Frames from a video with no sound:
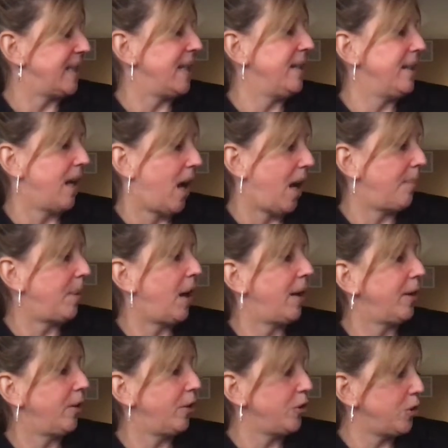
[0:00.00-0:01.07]
knob on
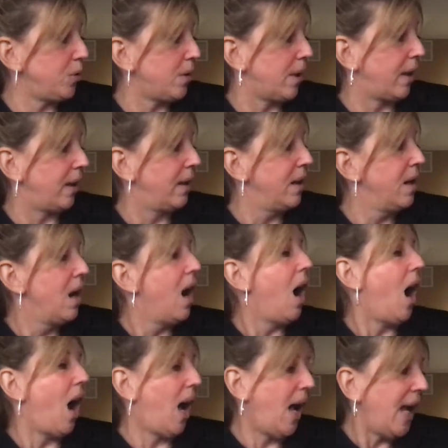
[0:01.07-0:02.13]
our door.
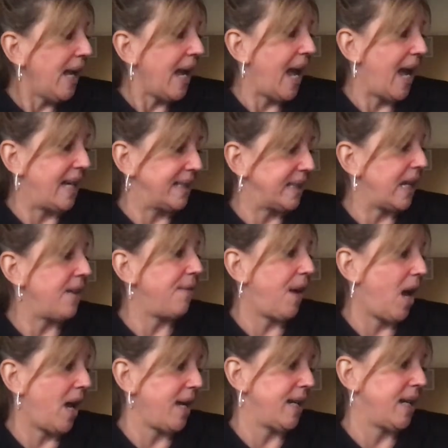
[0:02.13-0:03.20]
I ask if
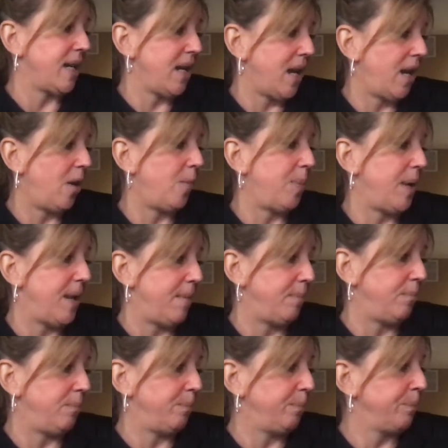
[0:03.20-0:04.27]
I can help him.
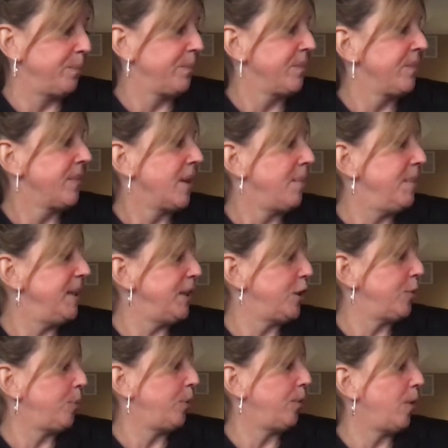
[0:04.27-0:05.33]

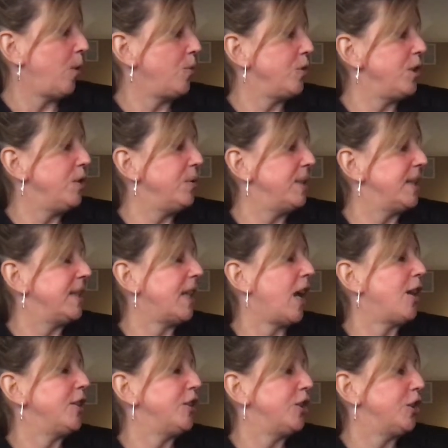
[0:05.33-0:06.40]
Mr. Perrone uses
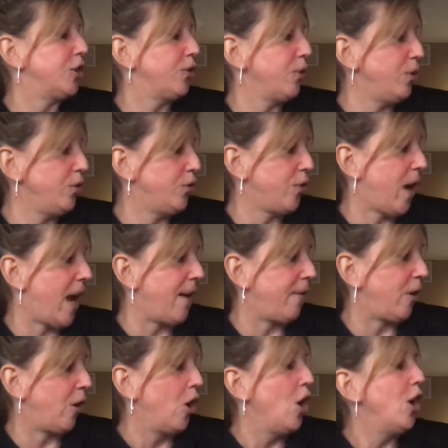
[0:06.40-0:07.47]
a
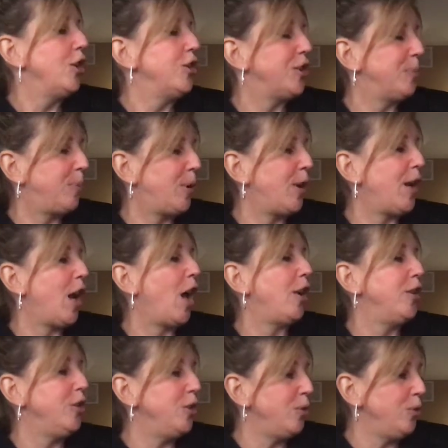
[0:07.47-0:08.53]
screwdriver to put a
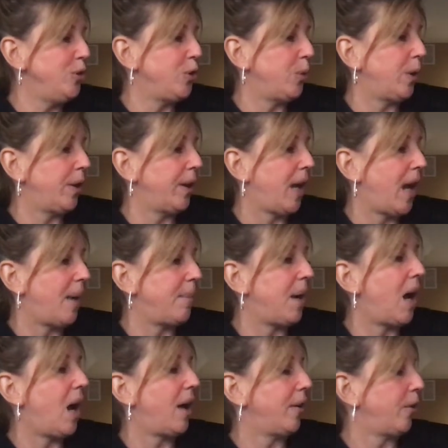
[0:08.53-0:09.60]
new doorknob
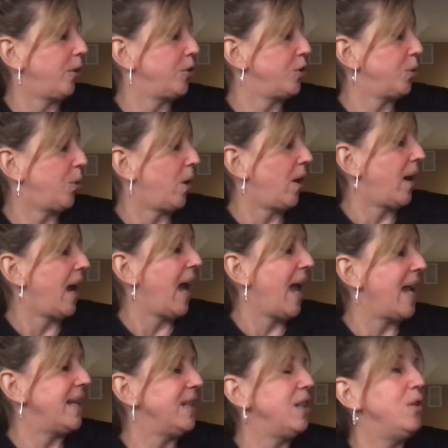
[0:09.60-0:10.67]
on our door
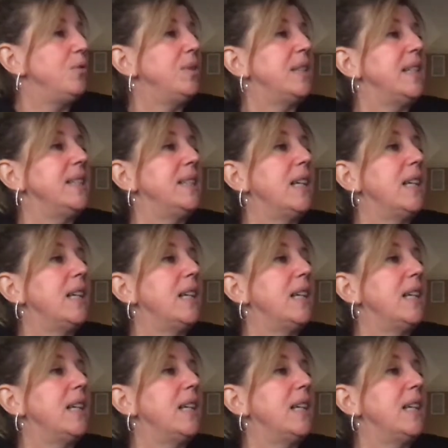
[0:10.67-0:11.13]
and uses